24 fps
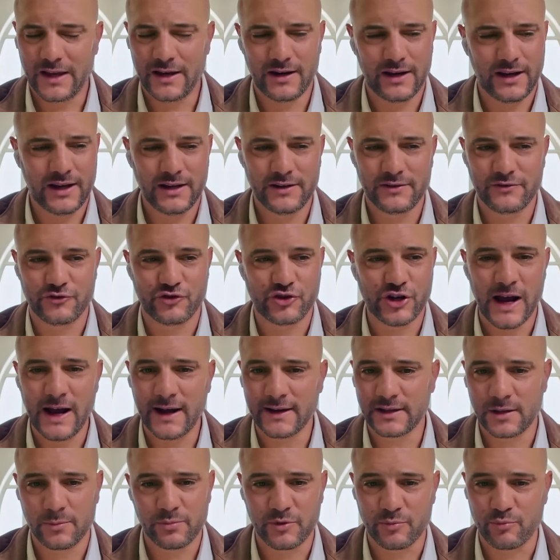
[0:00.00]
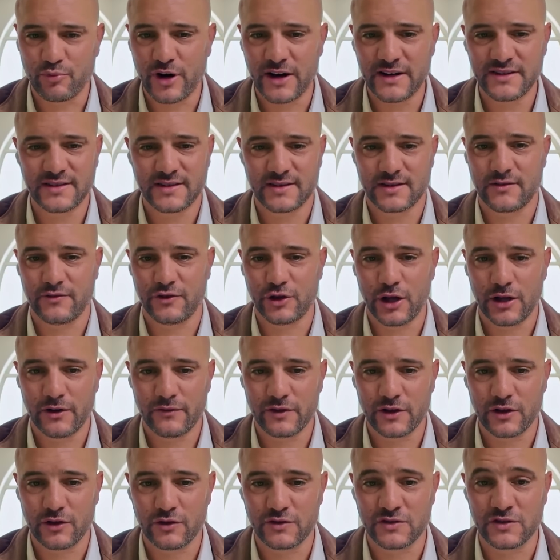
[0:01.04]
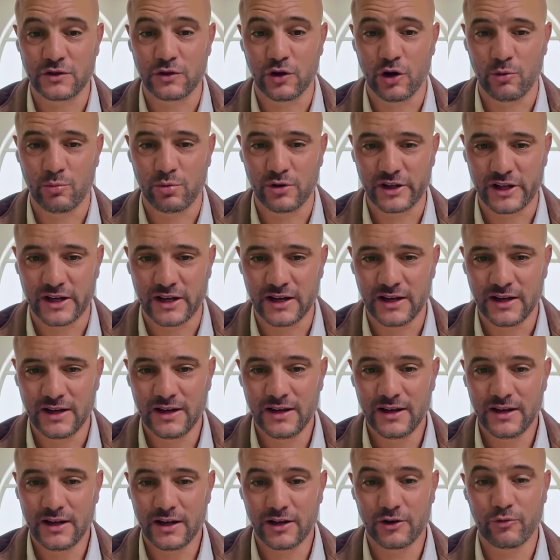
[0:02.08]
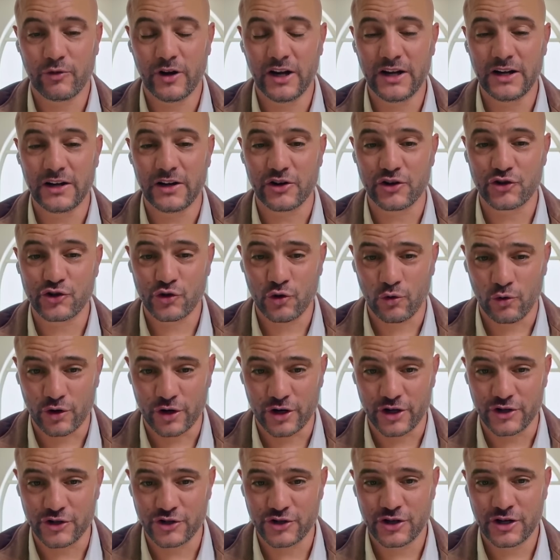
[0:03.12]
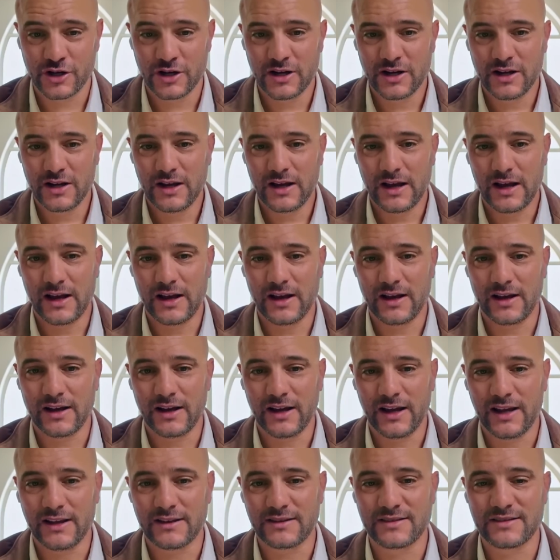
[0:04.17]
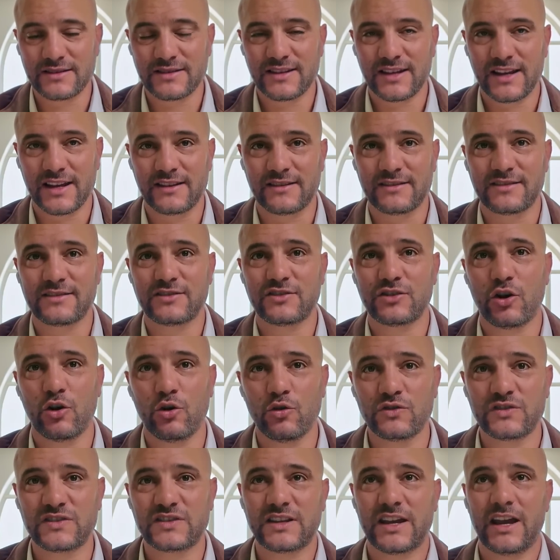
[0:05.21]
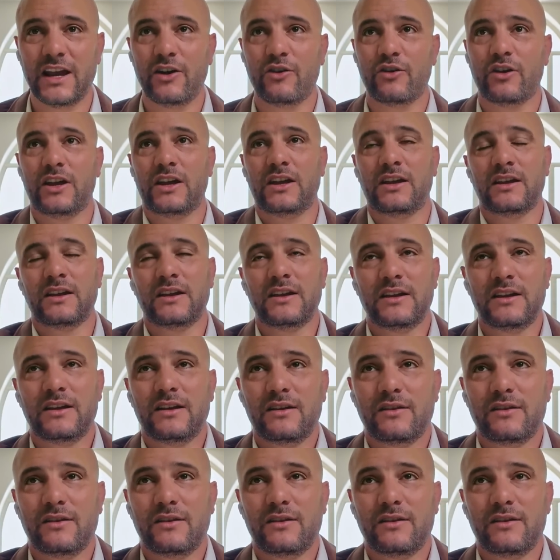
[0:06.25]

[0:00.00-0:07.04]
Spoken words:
It jacked up the prices of a lot of the goods globally. It created a shortage. It's so scary